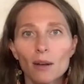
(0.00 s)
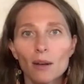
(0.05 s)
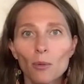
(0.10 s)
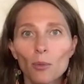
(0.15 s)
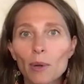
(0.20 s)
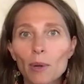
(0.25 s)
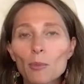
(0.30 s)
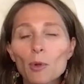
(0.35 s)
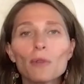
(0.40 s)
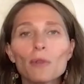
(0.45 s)

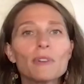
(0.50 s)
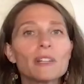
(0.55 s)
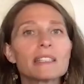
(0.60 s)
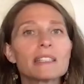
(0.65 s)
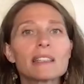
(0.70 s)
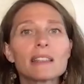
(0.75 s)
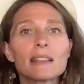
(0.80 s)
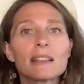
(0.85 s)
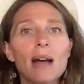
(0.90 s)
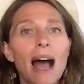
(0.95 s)
We move
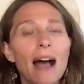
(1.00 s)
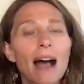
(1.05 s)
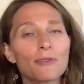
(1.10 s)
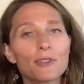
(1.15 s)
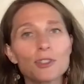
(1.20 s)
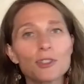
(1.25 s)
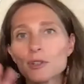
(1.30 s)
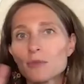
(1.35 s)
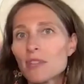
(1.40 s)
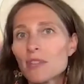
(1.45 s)
into
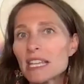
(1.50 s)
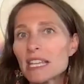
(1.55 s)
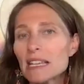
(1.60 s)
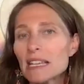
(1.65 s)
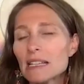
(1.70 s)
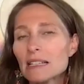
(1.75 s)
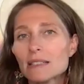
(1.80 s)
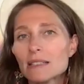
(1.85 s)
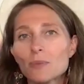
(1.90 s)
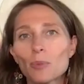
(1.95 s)
after the
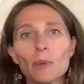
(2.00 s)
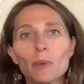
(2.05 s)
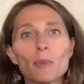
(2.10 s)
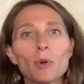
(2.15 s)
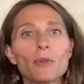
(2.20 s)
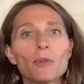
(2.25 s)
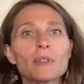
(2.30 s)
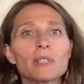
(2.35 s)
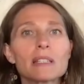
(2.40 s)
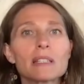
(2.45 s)
east, we
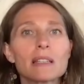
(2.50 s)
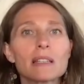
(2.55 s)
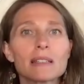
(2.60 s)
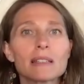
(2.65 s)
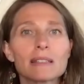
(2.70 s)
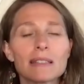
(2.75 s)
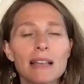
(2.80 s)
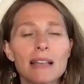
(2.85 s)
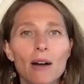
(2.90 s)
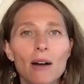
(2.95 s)
move into the
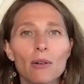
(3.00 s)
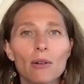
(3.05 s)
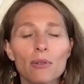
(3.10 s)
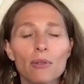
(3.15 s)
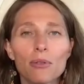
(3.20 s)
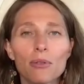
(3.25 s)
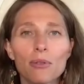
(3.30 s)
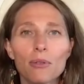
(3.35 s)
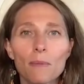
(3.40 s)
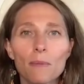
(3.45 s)
south
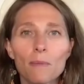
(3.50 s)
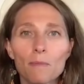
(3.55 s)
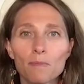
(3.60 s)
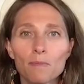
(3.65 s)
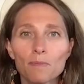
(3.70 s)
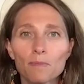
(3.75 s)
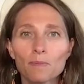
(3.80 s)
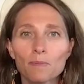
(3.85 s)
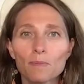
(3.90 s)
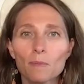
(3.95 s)

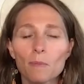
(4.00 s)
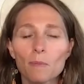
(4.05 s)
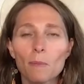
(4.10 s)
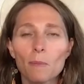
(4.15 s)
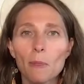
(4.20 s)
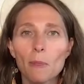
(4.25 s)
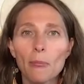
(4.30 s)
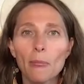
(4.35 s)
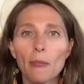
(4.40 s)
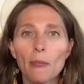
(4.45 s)

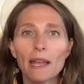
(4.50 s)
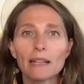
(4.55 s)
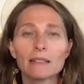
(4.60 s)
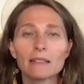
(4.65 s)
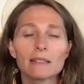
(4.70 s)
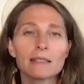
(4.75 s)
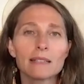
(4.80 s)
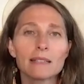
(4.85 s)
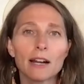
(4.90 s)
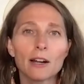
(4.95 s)
in
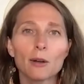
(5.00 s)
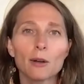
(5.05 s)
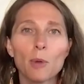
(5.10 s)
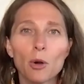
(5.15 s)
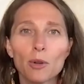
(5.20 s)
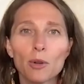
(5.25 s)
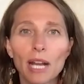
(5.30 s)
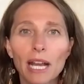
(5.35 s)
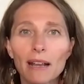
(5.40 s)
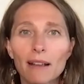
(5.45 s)

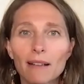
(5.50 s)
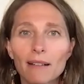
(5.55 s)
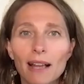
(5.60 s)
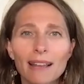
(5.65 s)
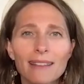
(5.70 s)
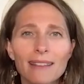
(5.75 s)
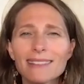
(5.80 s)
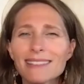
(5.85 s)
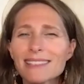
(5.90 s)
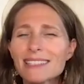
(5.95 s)
ceremony.
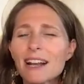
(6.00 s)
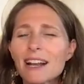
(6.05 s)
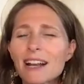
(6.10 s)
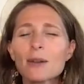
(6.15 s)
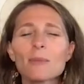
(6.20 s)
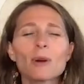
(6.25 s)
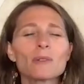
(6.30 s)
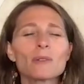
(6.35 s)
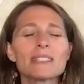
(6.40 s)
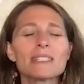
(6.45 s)
And
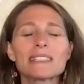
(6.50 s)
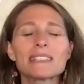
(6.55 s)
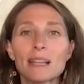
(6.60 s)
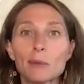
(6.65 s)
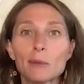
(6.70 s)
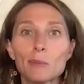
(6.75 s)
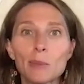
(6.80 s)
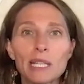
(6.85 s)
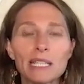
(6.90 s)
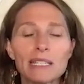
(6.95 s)
ceremonies
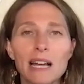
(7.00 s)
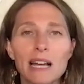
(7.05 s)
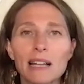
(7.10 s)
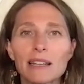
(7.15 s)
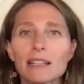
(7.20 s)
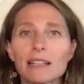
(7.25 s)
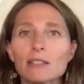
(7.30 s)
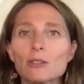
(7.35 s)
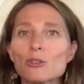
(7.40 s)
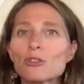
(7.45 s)
can be done
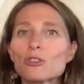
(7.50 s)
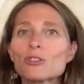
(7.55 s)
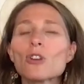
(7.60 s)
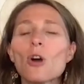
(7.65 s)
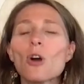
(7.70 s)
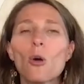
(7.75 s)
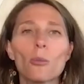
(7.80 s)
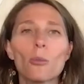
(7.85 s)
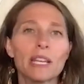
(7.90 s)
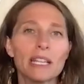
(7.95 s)
in
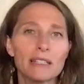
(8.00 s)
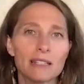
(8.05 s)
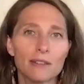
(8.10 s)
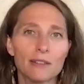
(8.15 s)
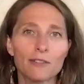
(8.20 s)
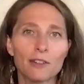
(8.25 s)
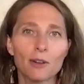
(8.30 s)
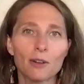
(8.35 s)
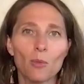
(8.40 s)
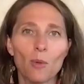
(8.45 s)
so many
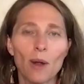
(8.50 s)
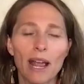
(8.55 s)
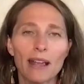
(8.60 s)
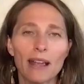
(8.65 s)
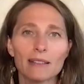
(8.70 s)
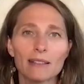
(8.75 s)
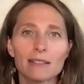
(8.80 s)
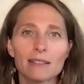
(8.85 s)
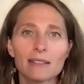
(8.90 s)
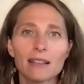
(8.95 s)
different
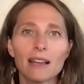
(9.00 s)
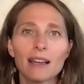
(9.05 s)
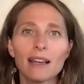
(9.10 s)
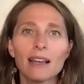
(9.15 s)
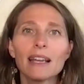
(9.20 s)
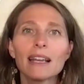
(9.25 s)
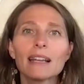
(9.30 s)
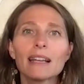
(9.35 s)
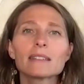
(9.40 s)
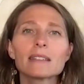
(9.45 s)
ways,
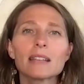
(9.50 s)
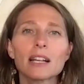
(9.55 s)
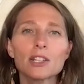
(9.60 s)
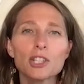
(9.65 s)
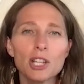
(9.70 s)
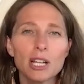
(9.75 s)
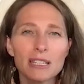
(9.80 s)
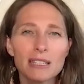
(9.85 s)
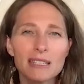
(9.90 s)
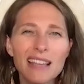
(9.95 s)
in
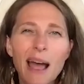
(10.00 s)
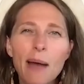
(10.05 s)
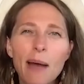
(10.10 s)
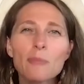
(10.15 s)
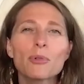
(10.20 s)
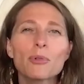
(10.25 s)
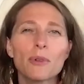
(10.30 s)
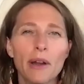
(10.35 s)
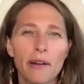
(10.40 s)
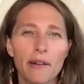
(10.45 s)
such
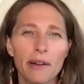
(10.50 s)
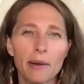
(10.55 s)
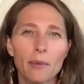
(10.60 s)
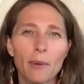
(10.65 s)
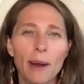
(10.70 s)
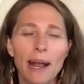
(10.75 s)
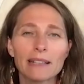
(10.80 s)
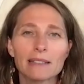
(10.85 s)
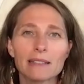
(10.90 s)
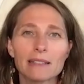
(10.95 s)
contemporary
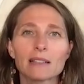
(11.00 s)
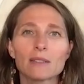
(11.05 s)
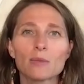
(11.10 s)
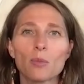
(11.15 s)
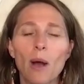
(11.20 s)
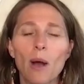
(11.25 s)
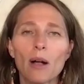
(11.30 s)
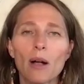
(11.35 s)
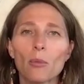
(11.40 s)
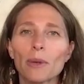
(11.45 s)
ways as
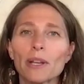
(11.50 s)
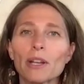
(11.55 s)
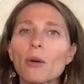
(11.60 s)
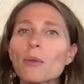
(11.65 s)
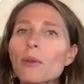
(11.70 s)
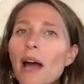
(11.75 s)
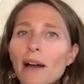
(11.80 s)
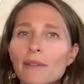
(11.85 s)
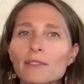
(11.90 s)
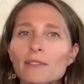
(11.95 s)
well. We
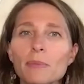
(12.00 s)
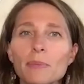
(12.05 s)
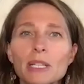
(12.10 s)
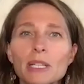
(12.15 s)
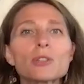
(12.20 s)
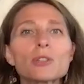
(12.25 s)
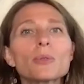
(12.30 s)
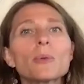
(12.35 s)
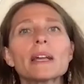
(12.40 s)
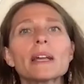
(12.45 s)
don't have to be
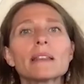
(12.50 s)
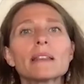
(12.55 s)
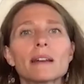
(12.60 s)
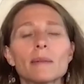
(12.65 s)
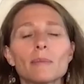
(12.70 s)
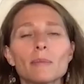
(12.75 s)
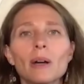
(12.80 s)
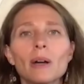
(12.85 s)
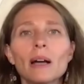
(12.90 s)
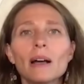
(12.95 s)
doing
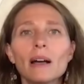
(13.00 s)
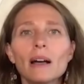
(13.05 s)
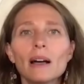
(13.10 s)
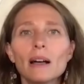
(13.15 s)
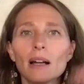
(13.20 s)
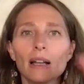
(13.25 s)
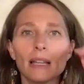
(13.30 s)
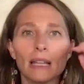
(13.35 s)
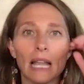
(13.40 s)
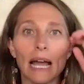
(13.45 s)
them
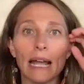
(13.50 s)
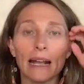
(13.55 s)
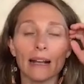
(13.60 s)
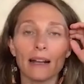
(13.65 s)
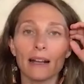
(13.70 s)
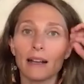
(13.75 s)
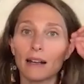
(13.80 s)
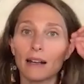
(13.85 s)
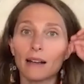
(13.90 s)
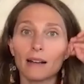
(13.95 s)

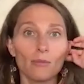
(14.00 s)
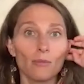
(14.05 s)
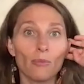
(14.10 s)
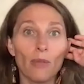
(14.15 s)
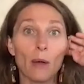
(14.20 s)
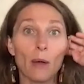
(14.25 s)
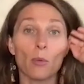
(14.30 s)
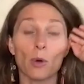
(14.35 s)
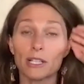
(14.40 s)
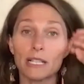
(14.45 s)
like
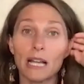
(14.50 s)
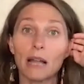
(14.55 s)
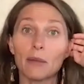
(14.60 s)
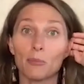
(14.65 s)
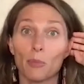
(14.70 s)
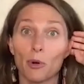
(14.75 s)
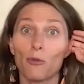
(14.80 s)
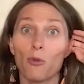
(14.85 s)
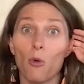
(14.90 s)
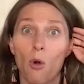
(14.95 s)
they were done
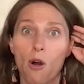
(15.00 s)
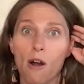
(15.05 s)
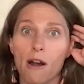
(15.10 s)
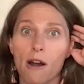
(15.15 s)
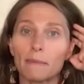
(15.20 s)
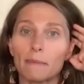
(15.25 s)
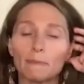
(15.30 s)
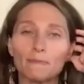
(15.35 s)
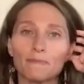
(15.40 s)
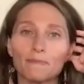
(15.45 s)
before,